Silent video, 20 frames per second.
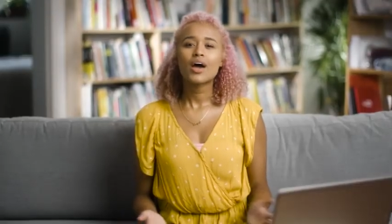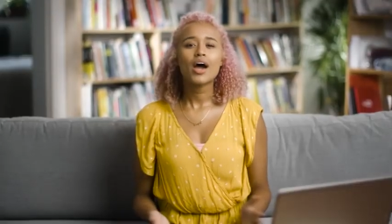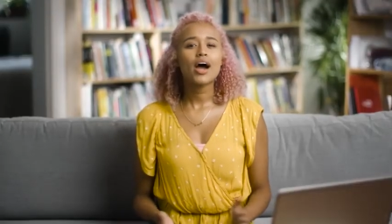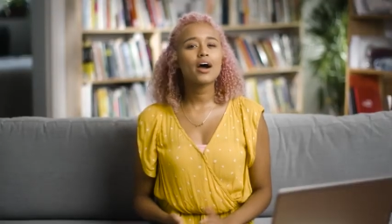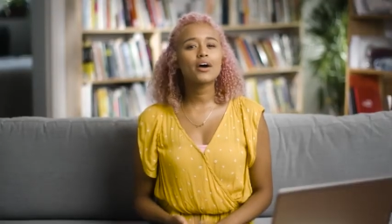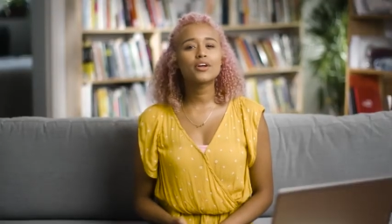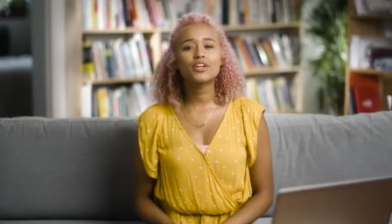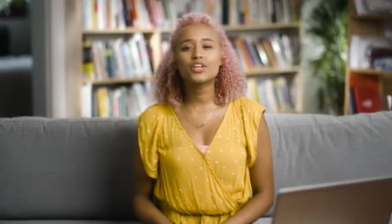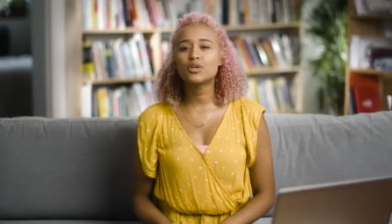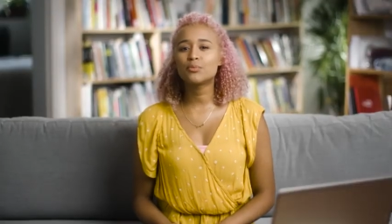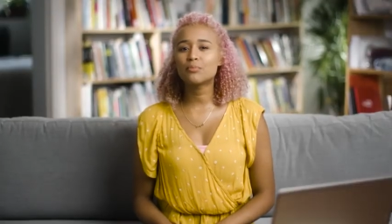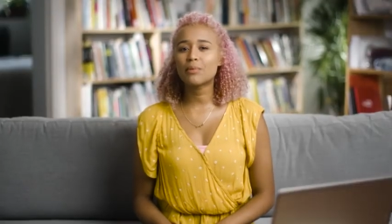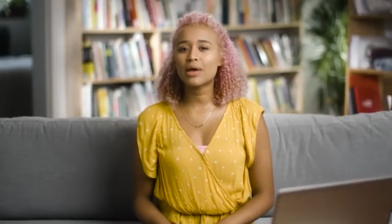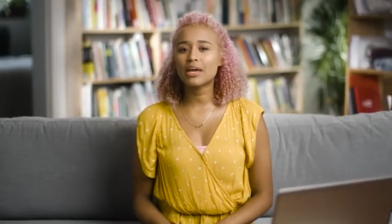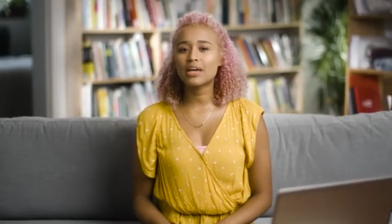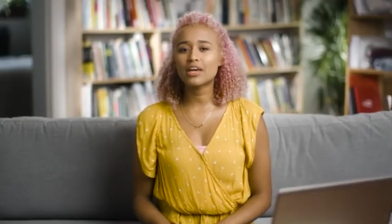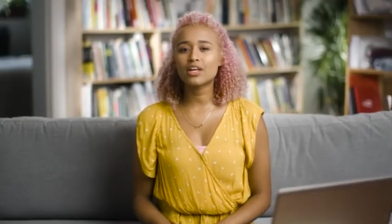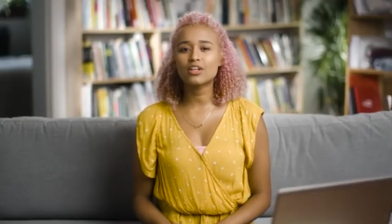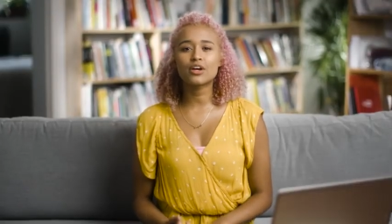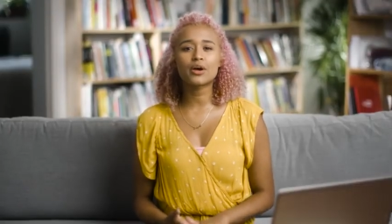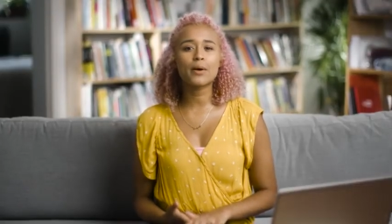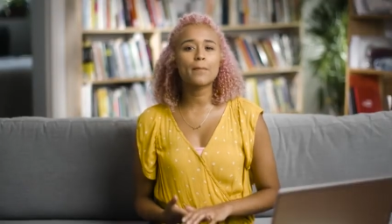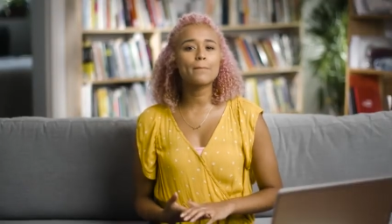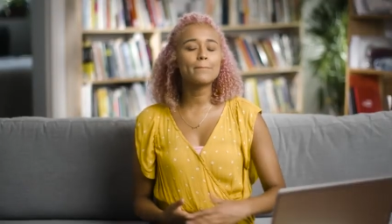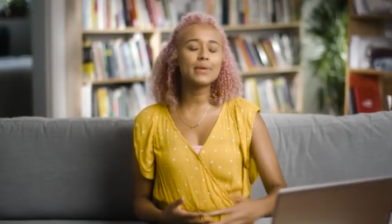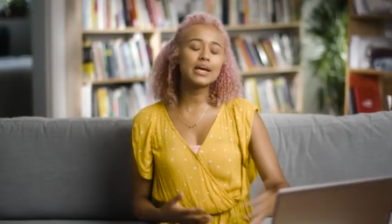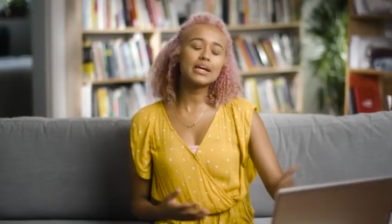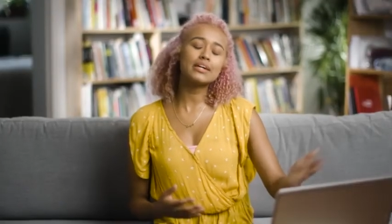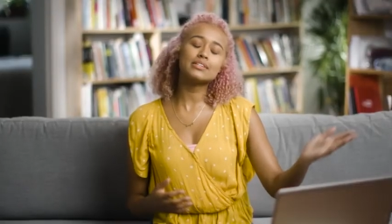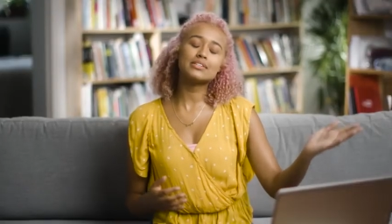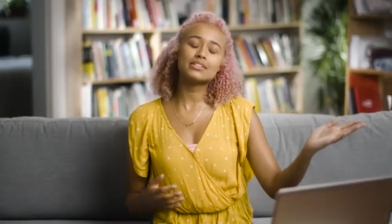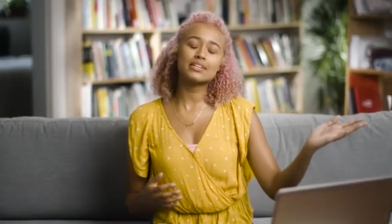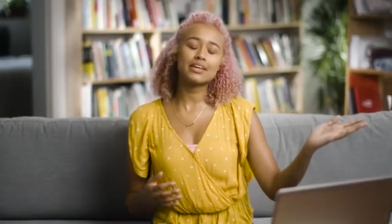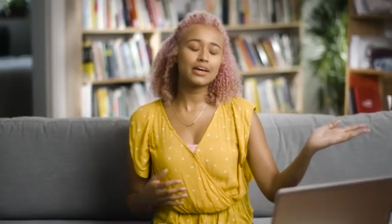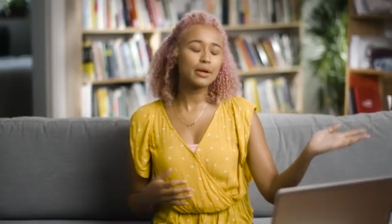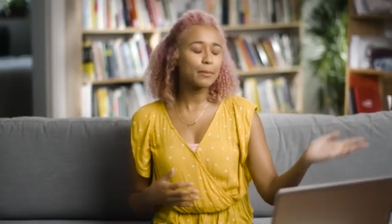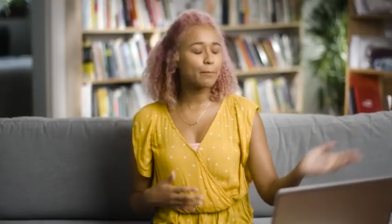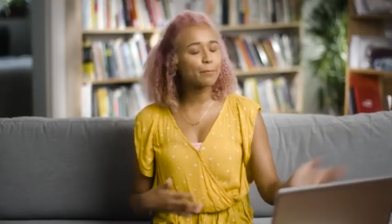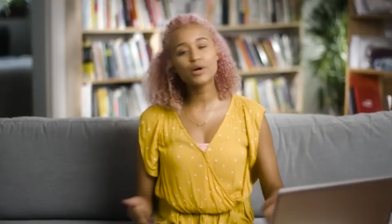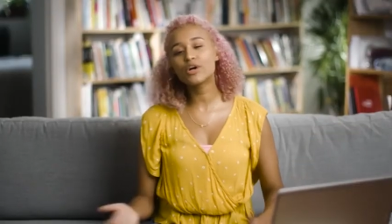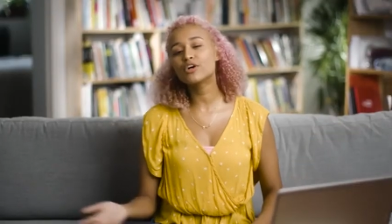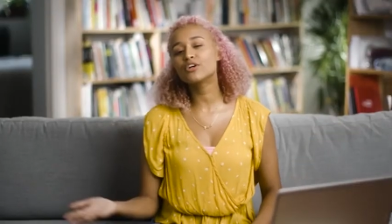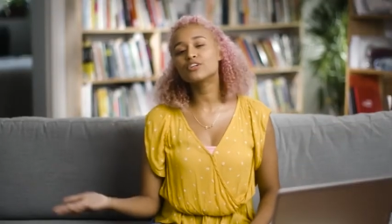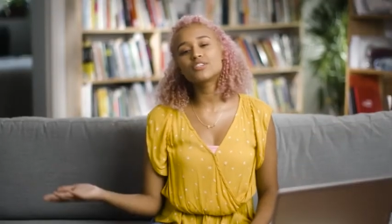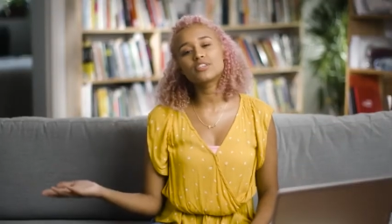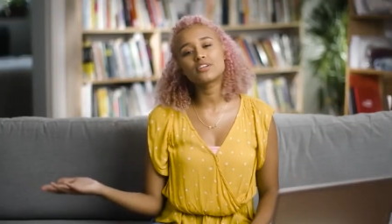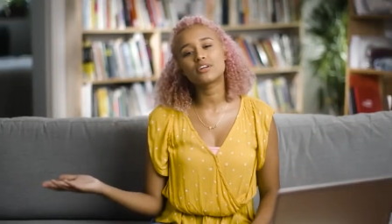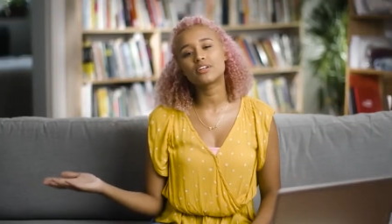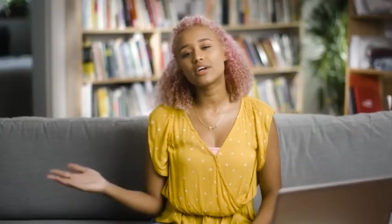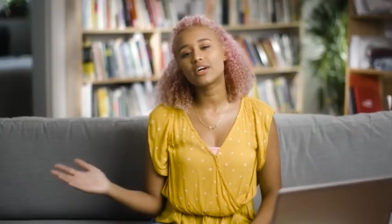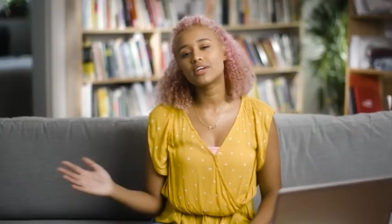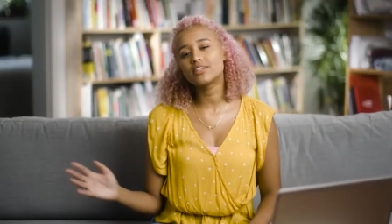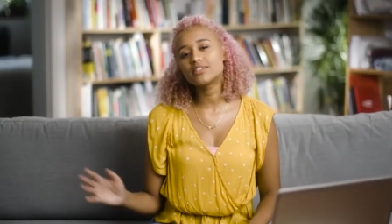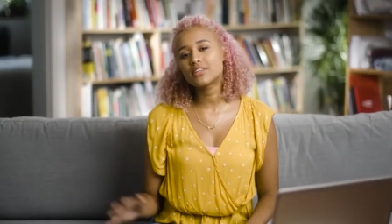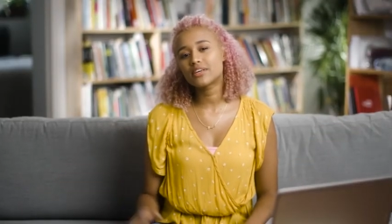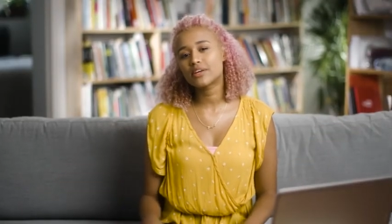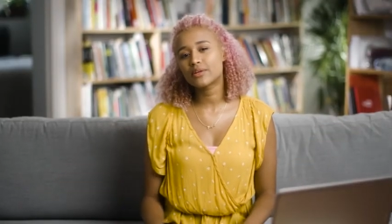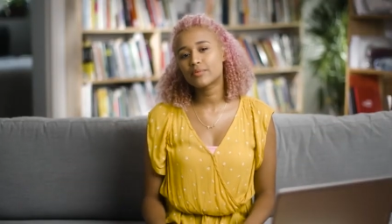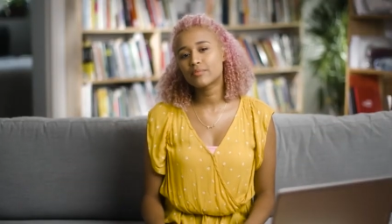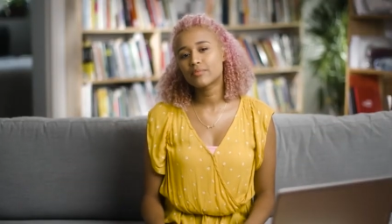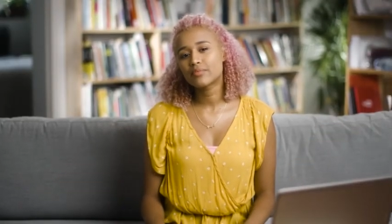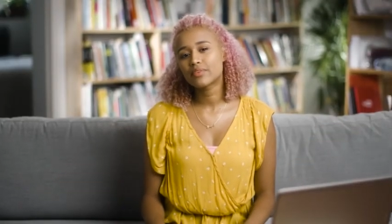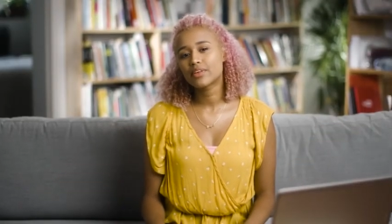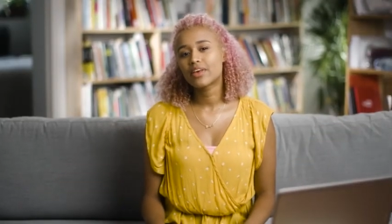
How do you make it look amazing and personalize it?